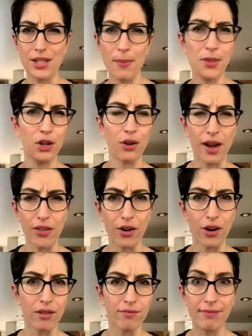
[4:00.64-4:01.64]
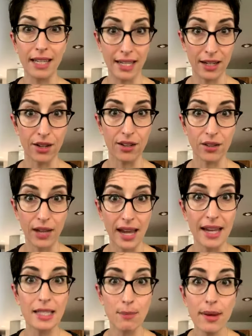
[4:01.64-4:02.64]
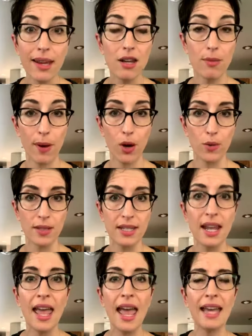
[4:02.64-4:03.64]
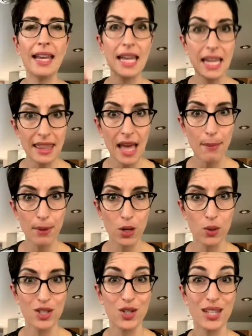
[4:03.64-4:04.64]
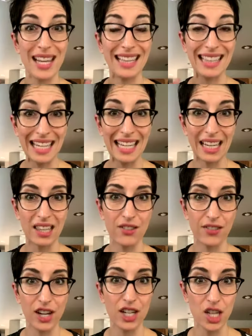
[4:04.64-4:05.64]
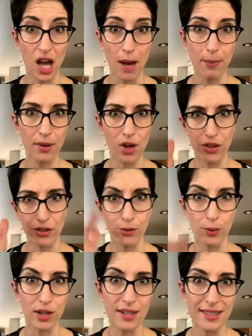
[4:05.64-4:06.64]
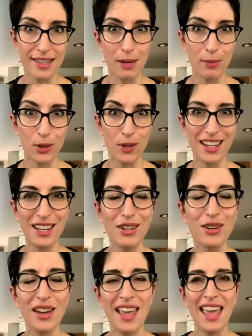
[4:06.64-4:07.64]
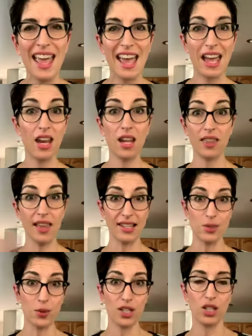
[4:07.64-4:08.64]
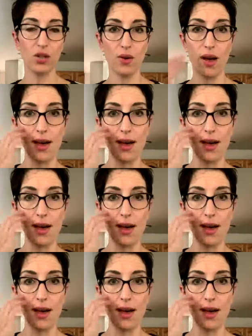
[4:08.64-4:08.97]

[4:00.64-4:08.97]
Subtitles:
something or other here, okay? It's a pinned post. And in that post, there's a link at the very top in all the words that I puke at you, and that's where you